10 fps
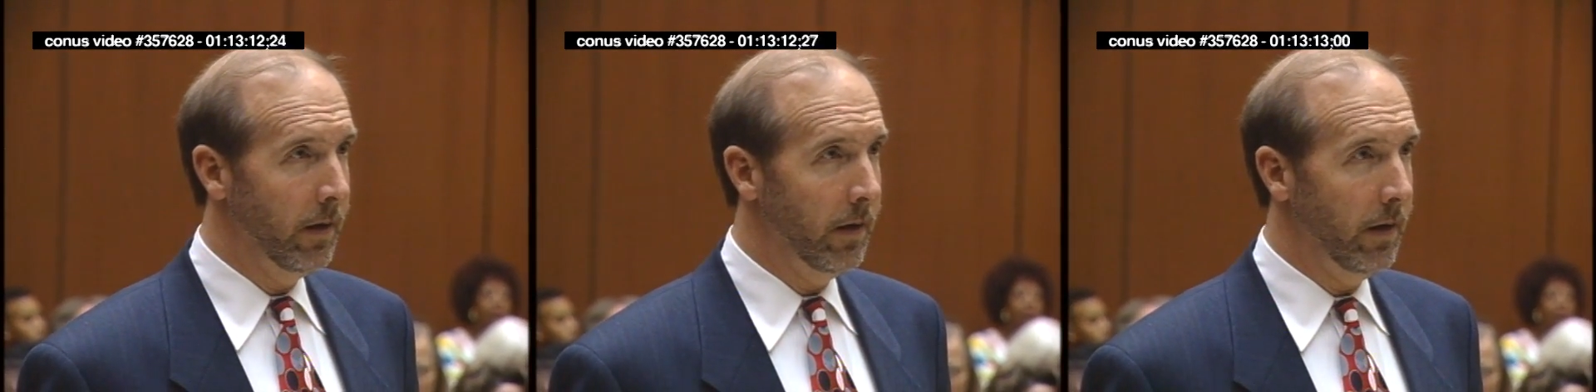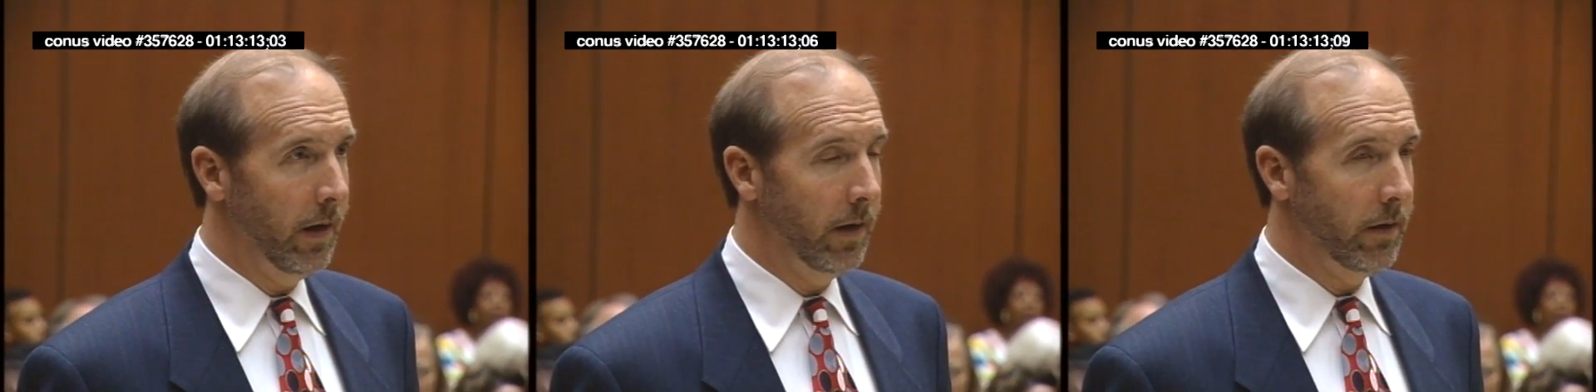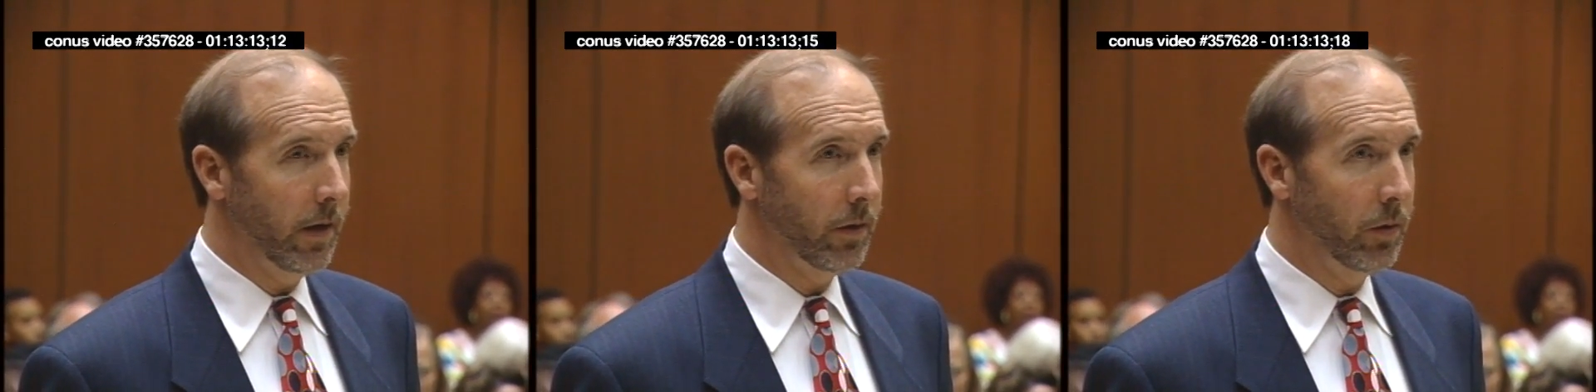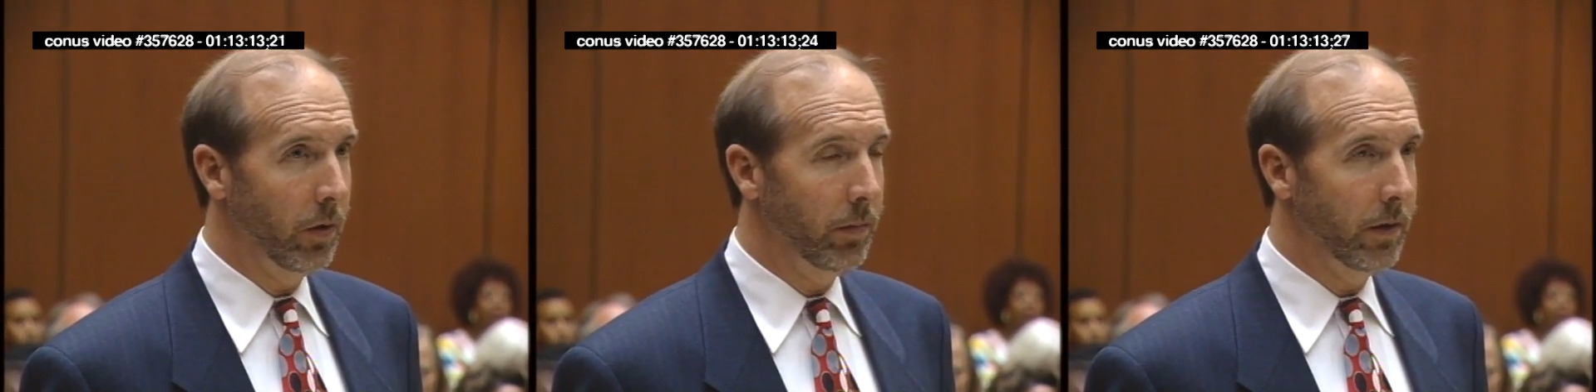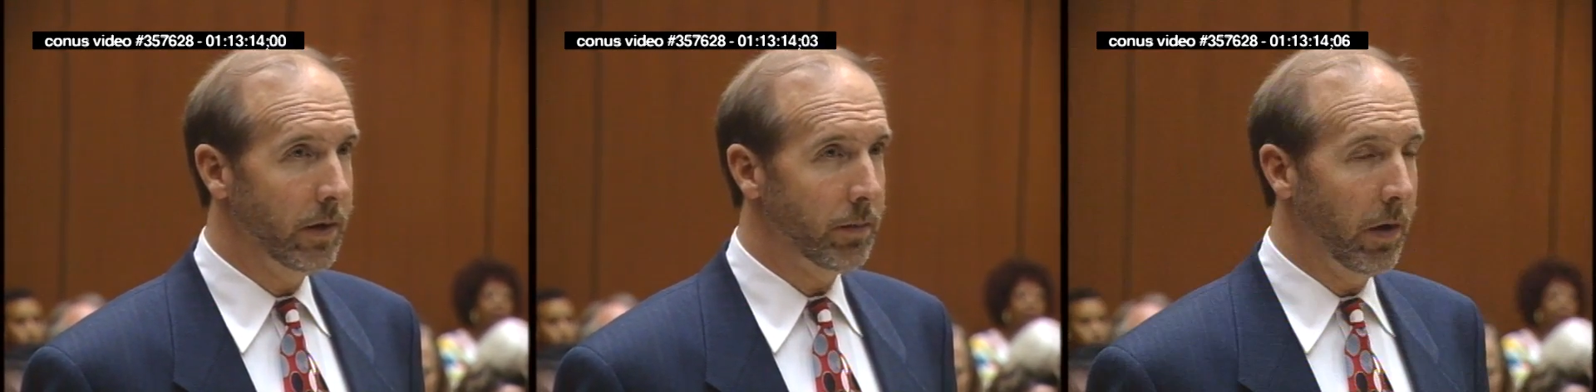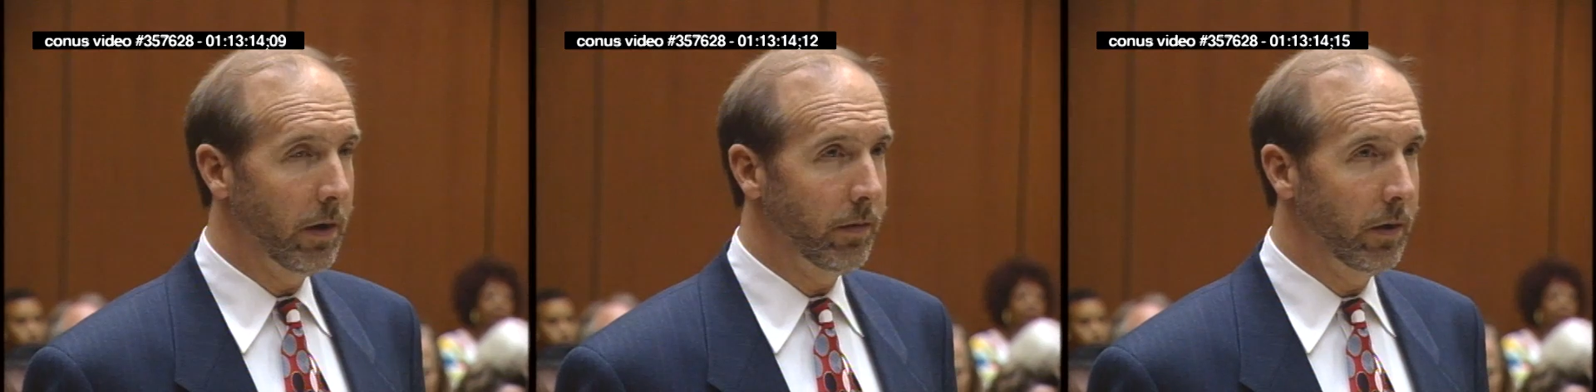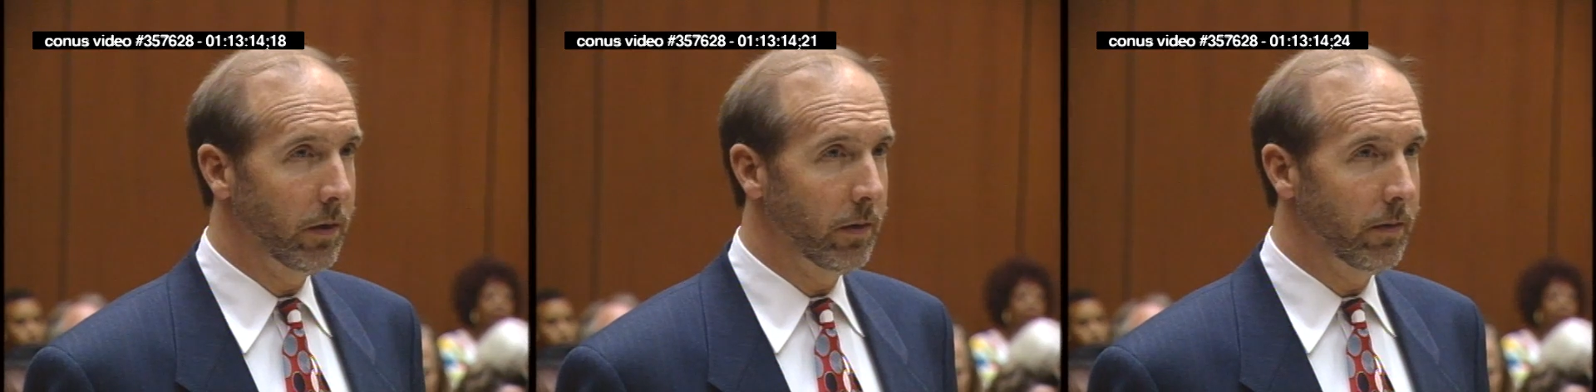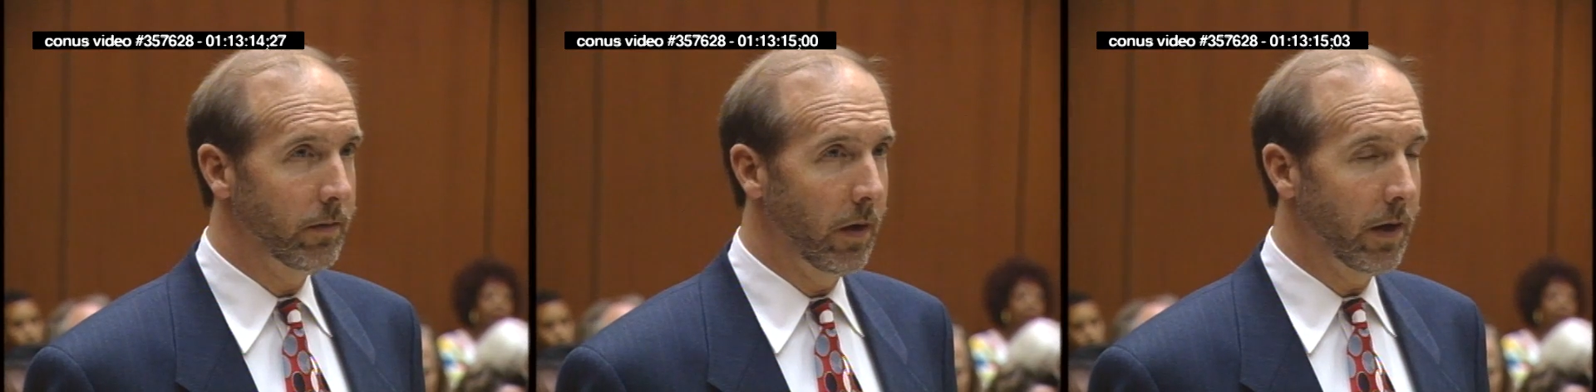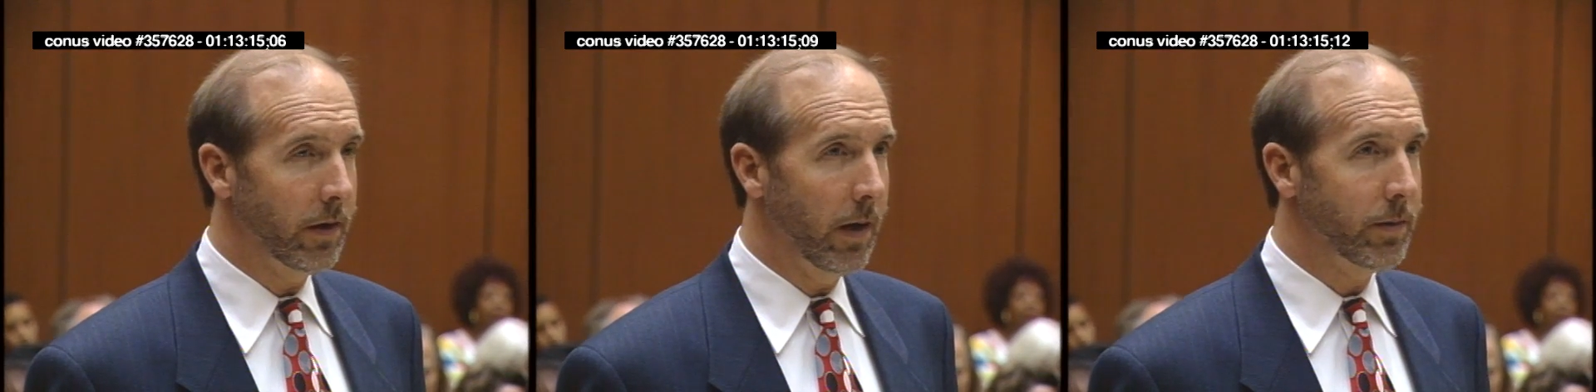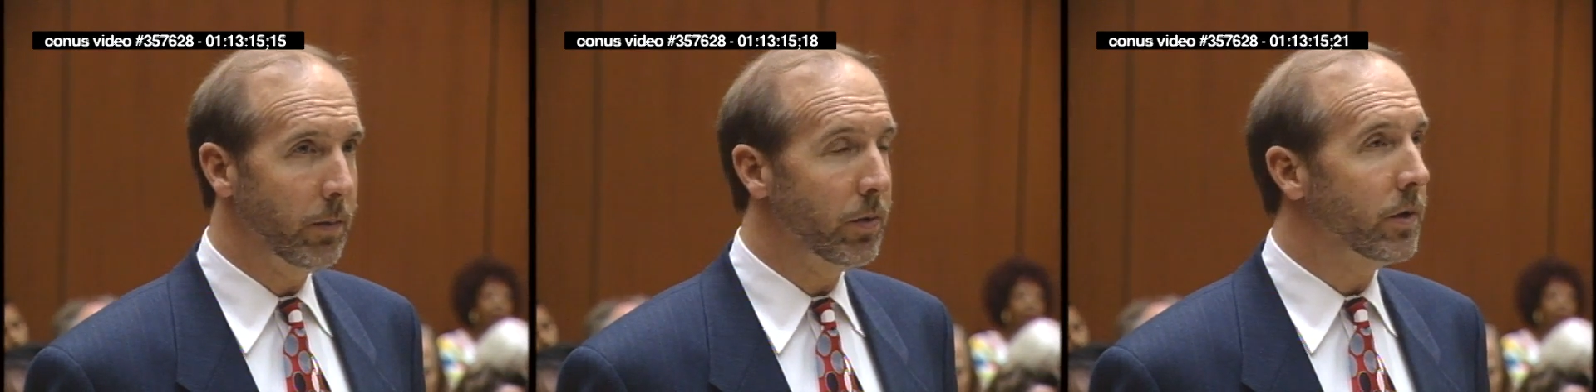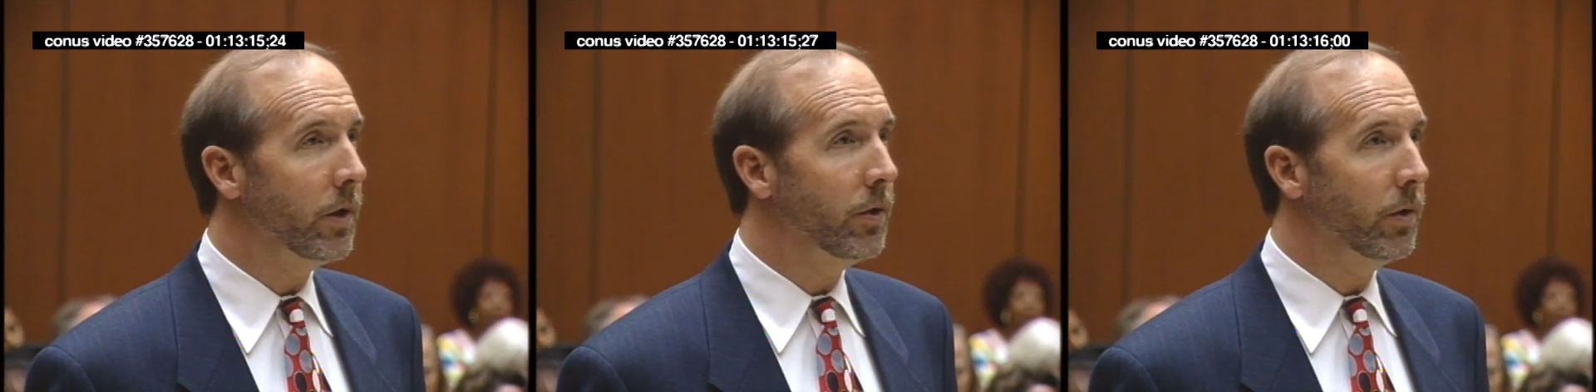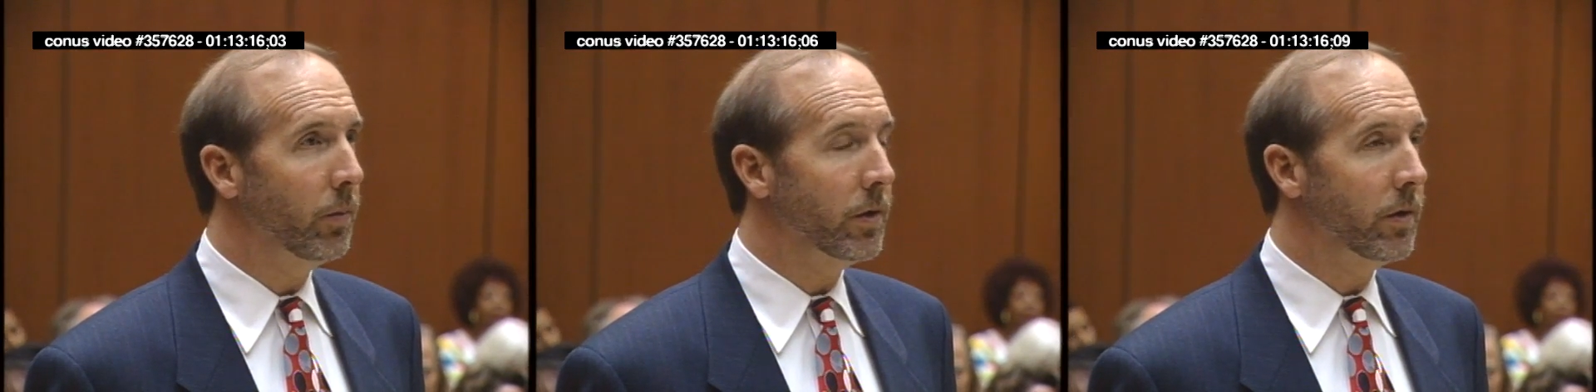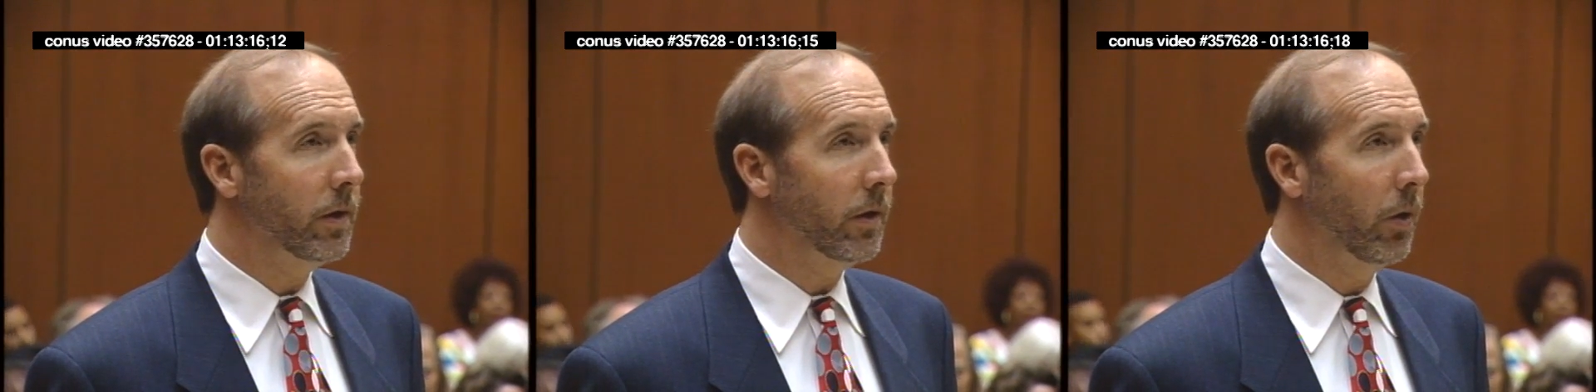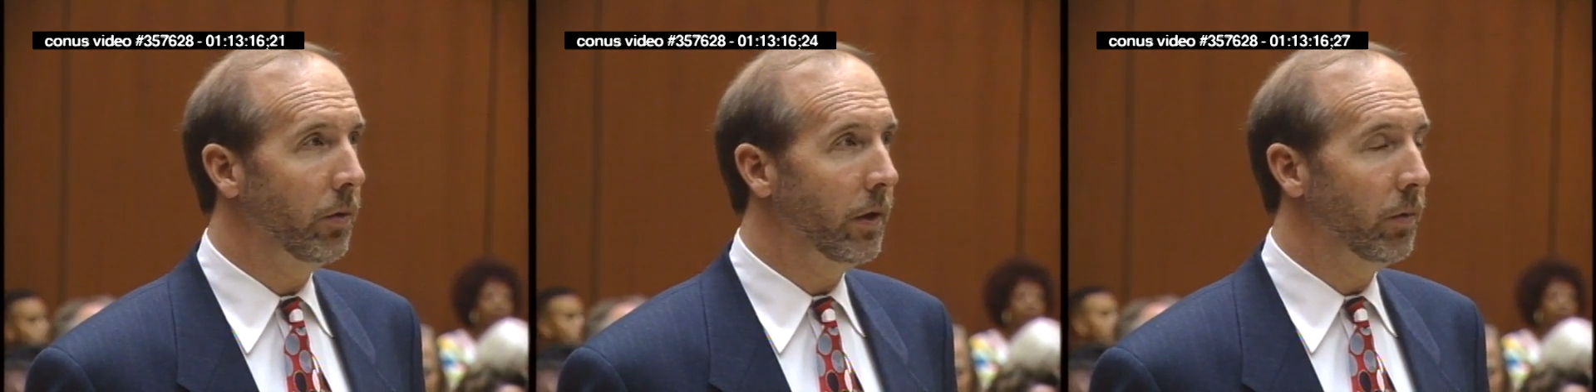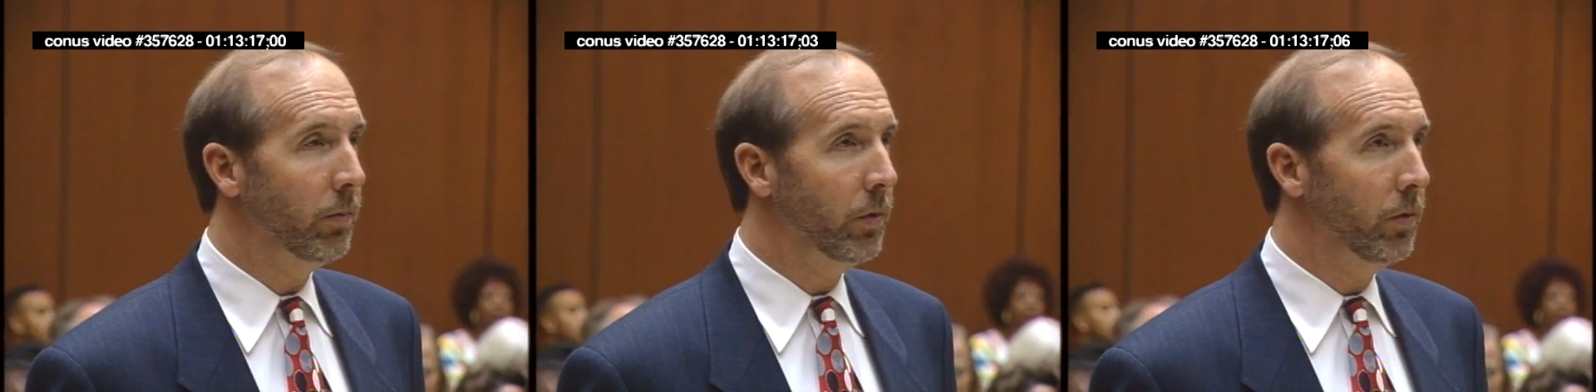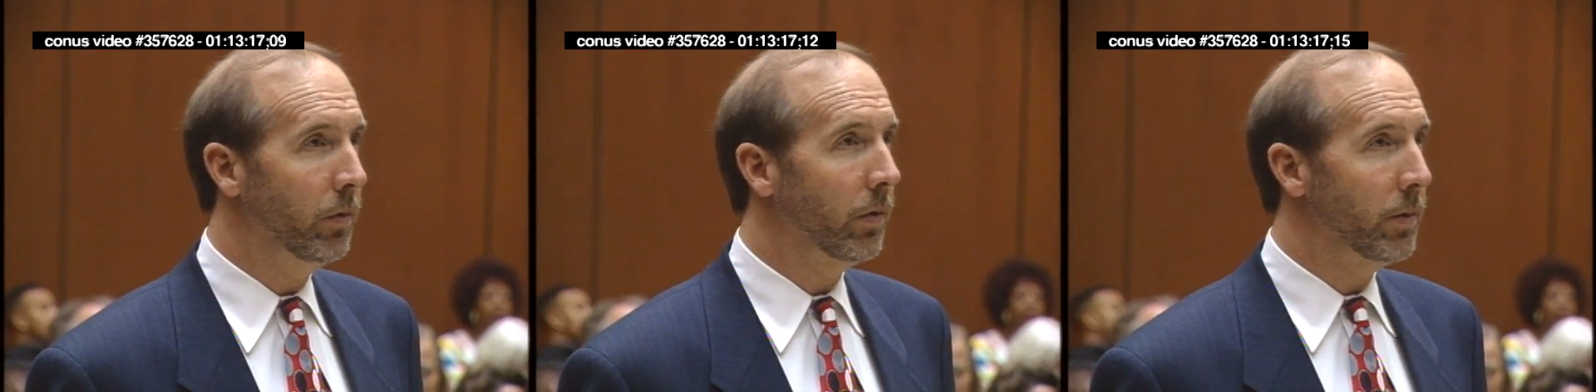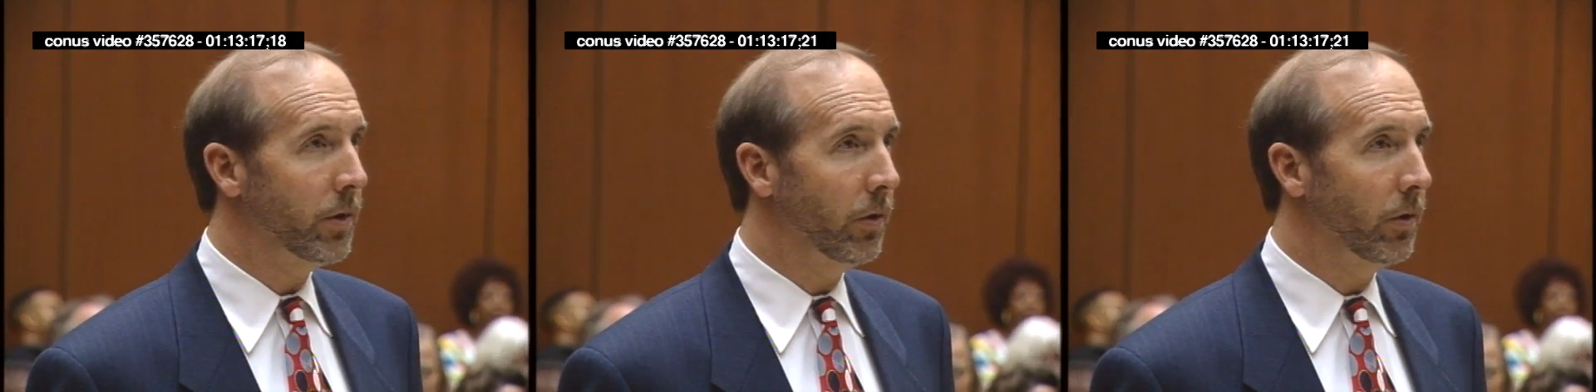And Dr. Goldman, as part of your autopsy procedure, was the clothing removed from Mr.